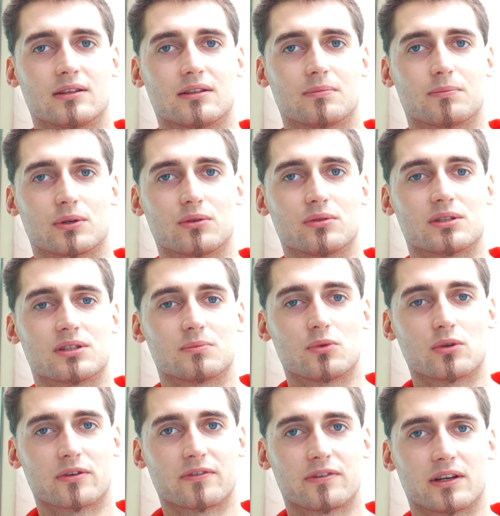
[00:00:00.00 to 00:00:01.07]
it produces
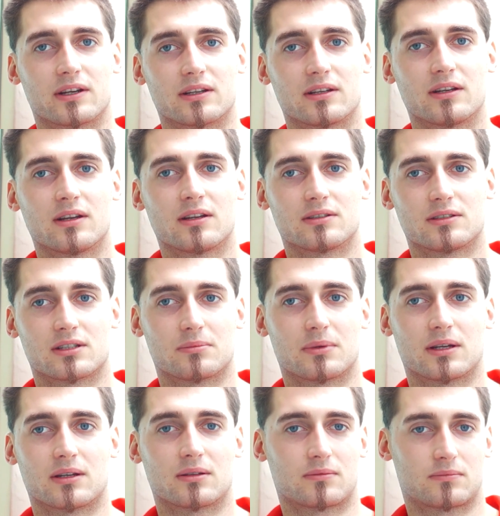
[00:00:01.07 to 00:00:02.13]
more fear just
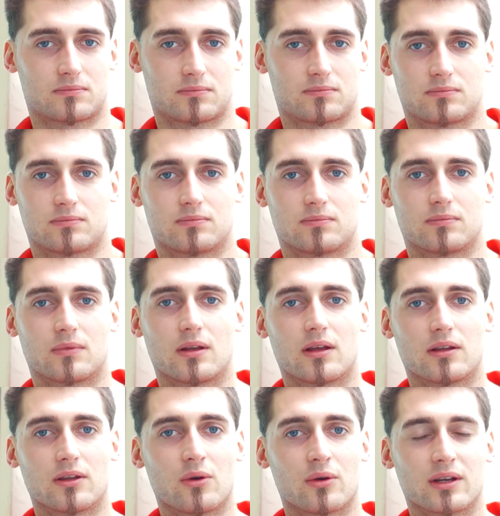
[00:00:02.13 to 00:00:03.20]
by
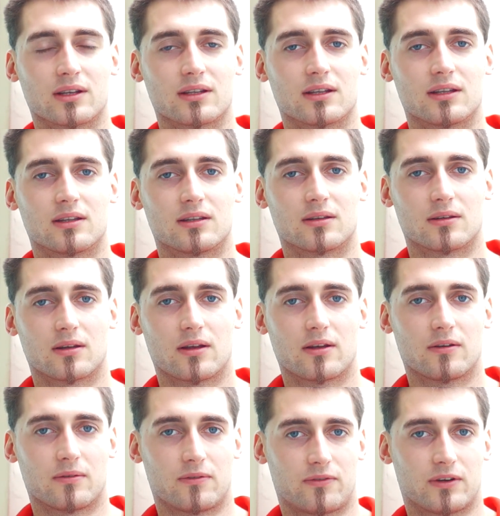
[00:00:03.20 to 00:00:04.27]
knowing that
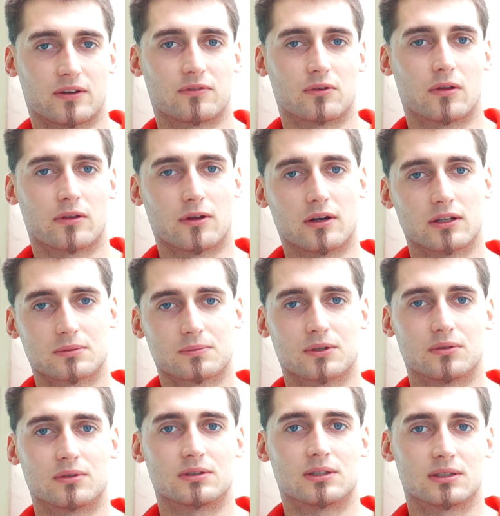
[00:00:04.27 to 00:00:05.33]
fearful thoughts
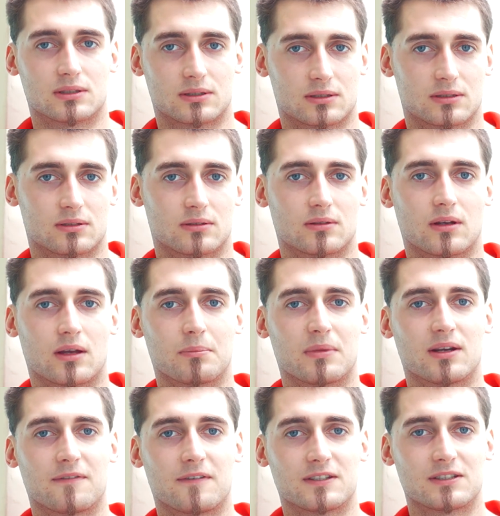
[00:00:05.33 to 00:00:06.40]
produces a
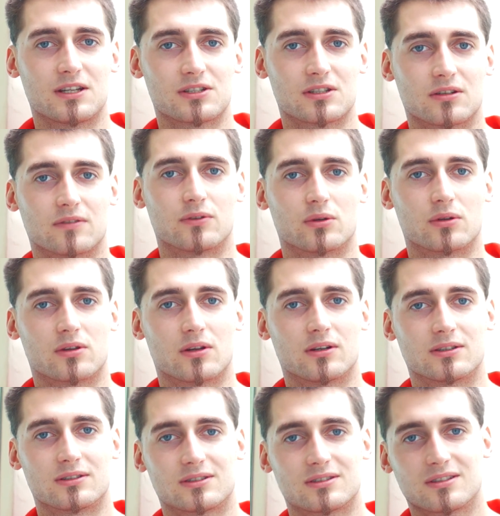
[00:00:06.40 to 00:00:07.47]
manifestation of those
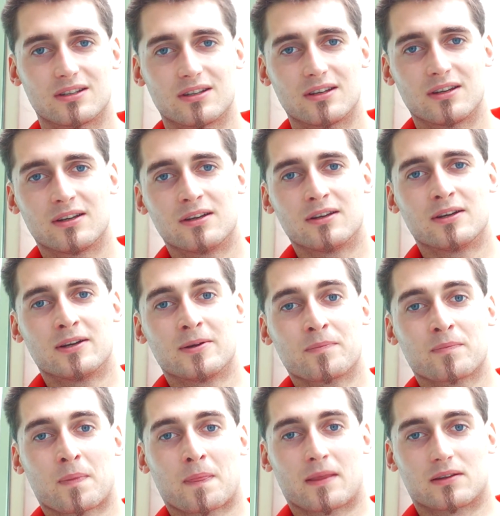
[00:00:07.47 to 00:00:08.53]
thoughts.
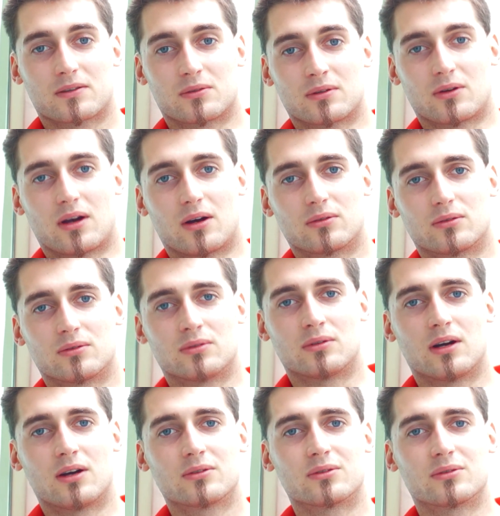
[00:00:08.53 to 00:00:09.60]
So now
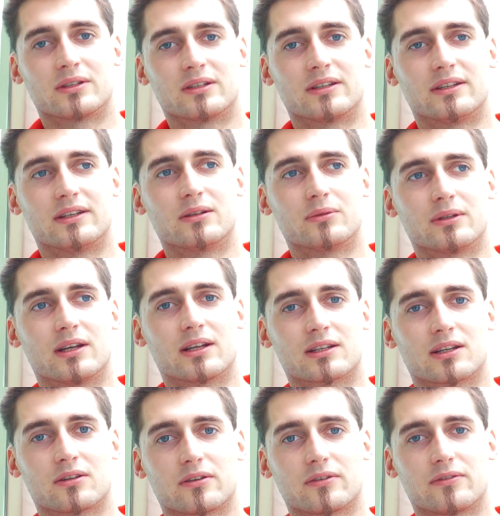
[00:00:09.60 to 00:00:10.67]
how to really deal with that
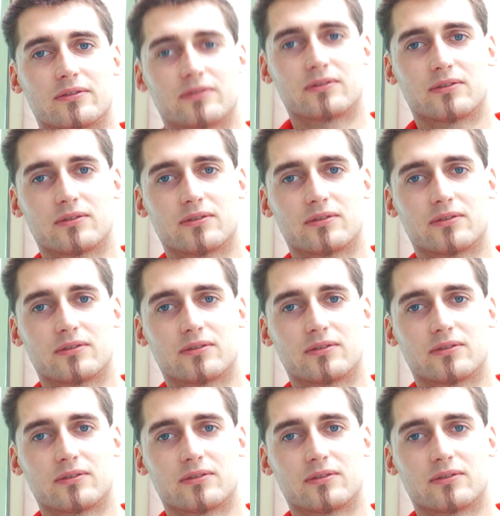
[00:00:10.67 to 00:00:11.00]
kind of